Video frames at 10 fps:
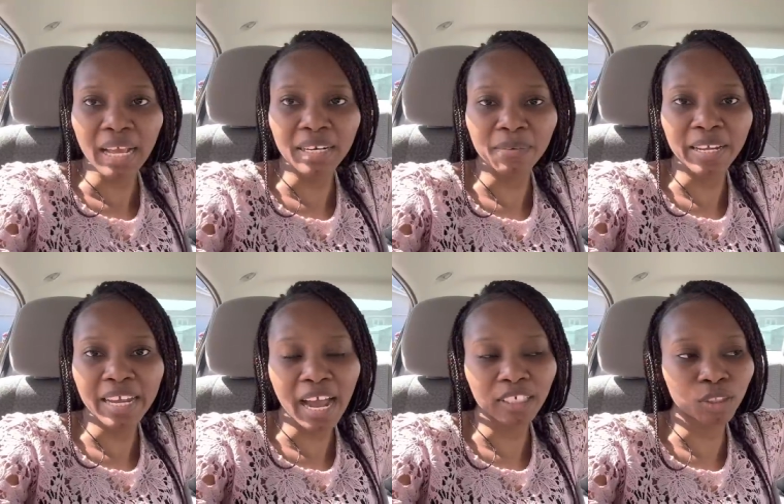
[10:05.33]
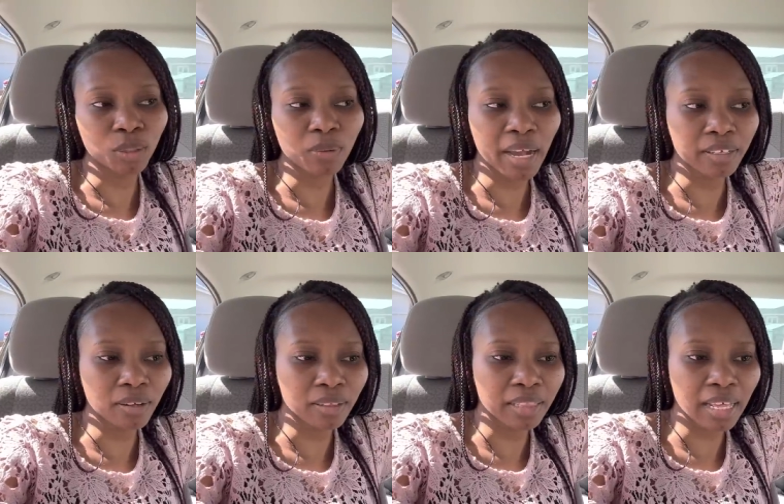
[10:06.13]
anyway, yeah, so I
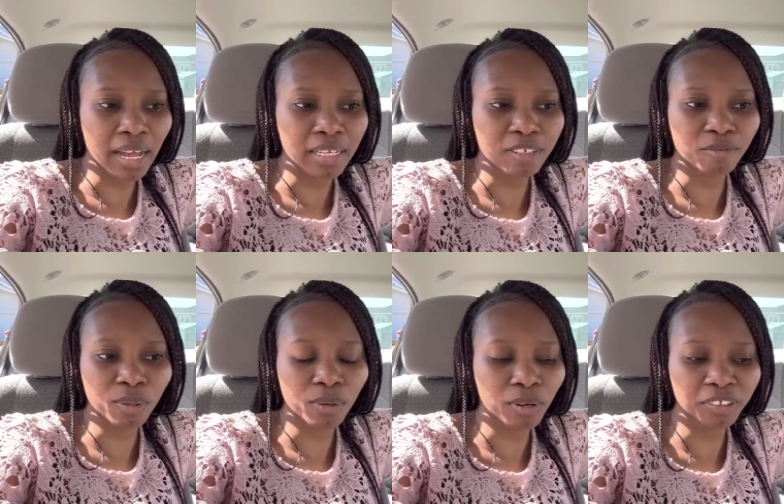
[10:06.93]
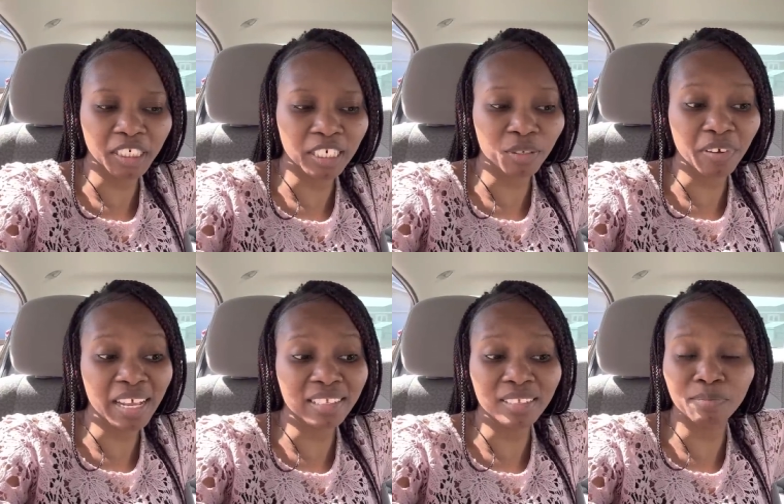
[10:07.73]
got that for one hundred twelve,
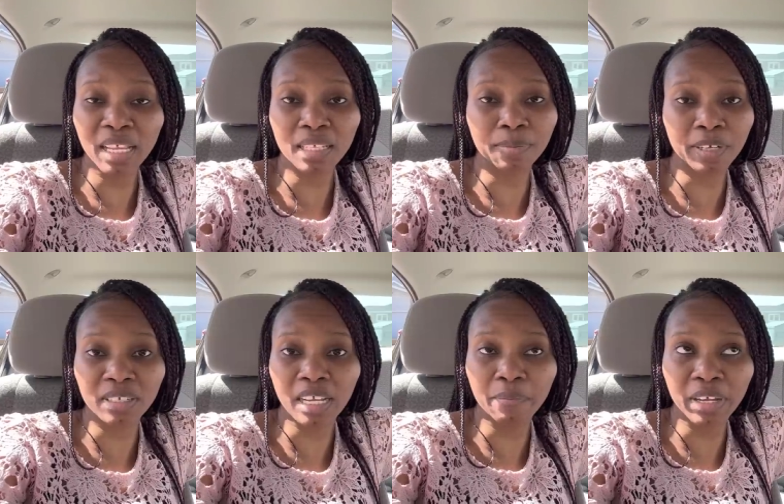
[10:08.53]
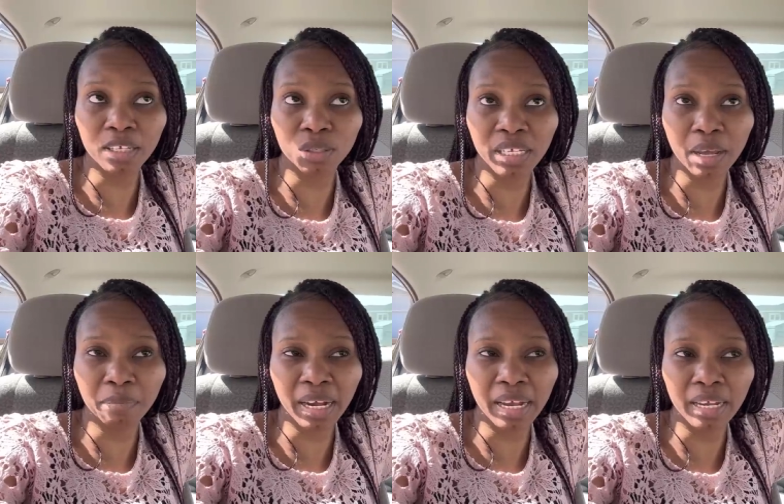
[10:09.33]
and that's because I'm here to get
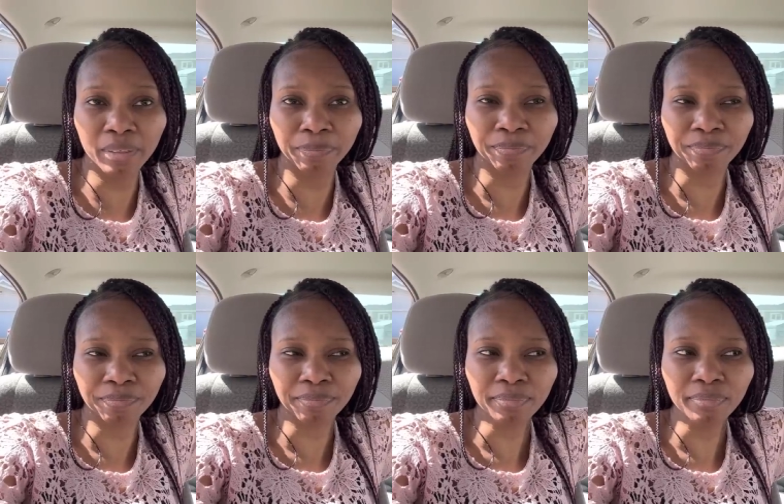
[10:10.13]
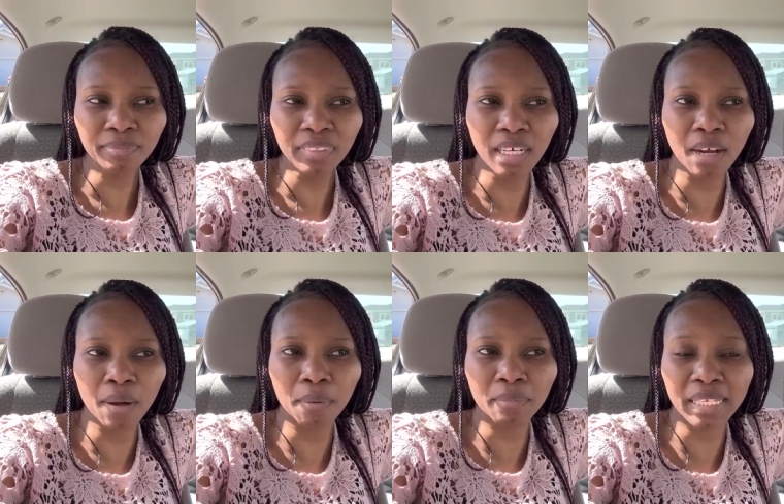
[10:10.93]
my
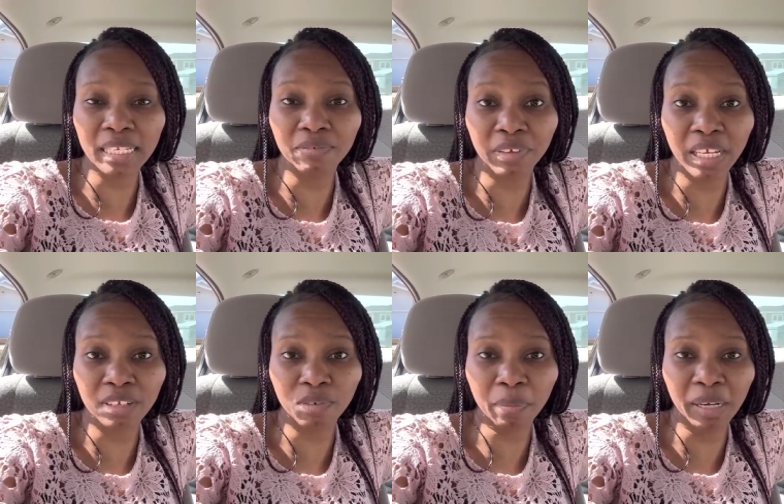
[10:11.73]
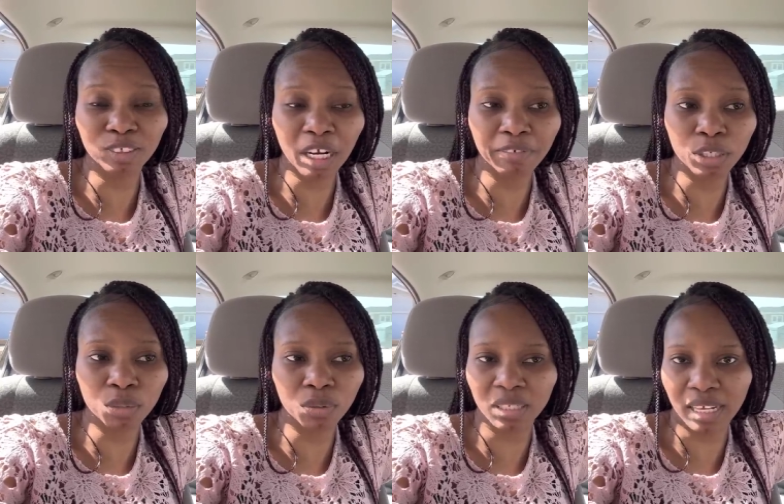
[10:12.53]
um certificate from my driving
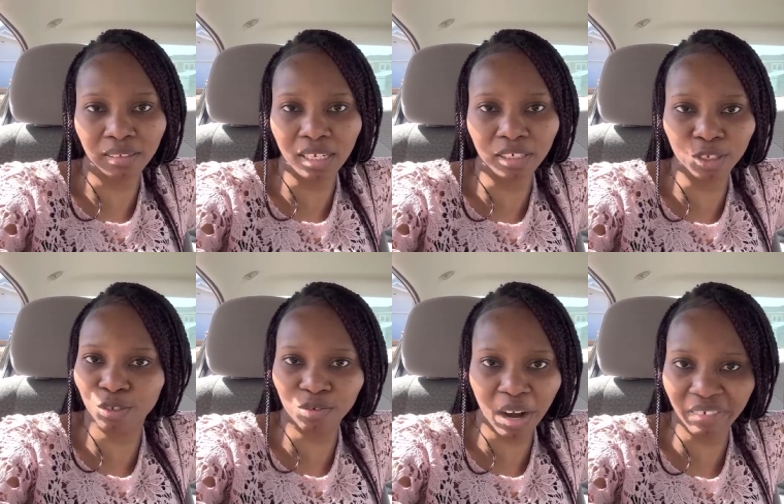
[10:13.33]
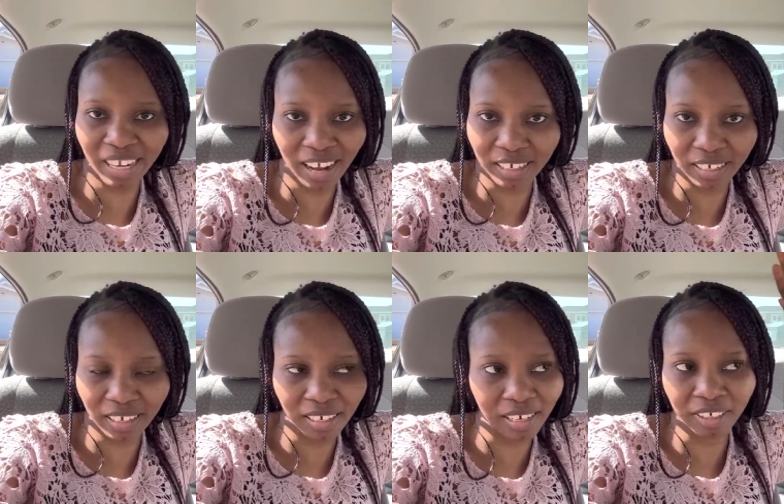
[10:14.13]
school, because I learned to drive in
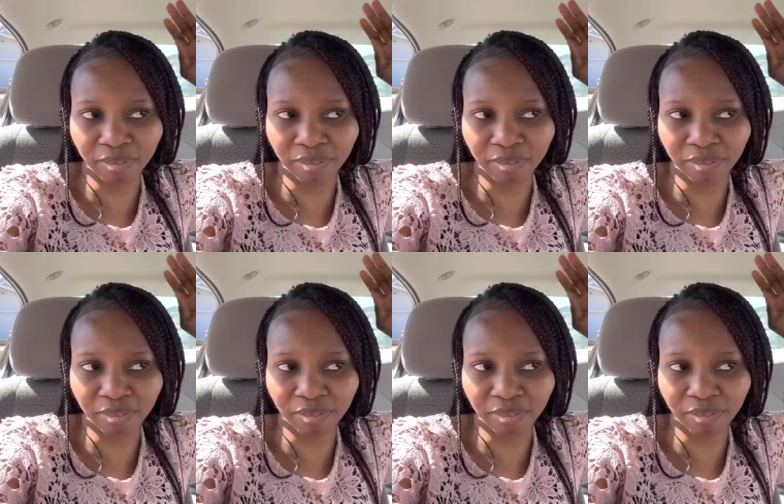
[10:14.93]
Canada, like